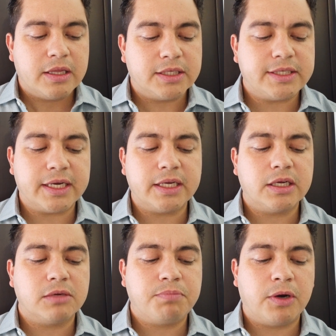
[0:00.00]
The
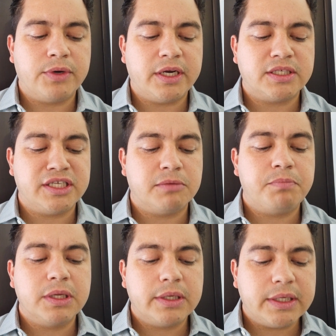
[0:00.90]
second component is the
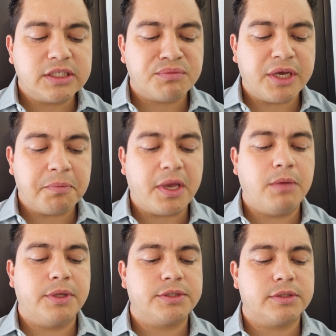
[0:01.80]
ability to make
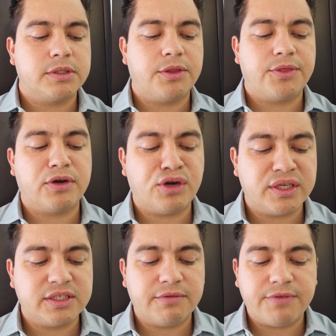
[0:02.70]
payments, and the third
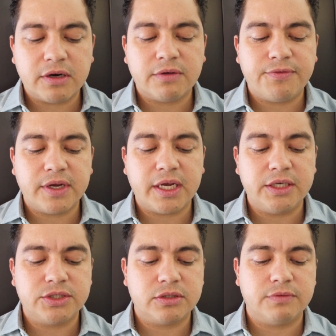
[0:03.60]
is the
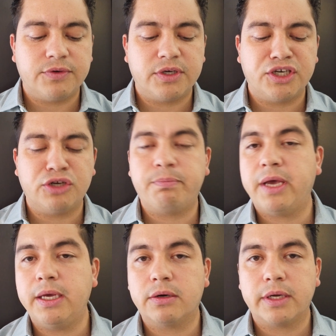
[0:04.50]
verification of a good
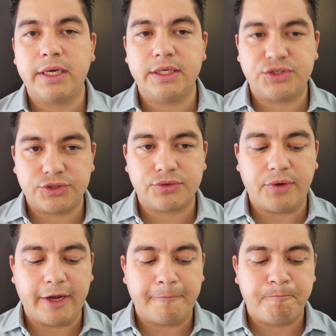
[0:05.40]
payer
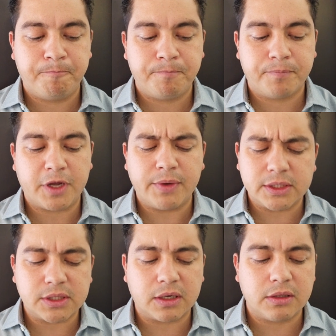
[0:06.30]
history. I
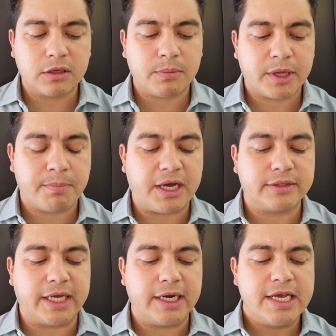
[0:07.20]
want to talk a little bit
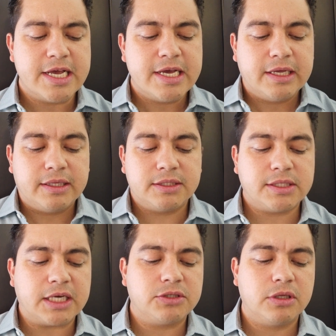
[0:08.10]
about that. This
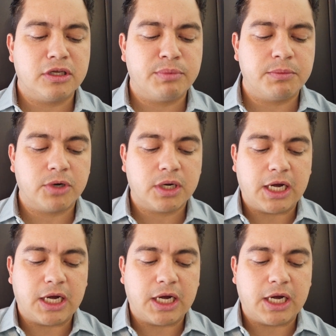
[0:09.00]
is actually a little bit more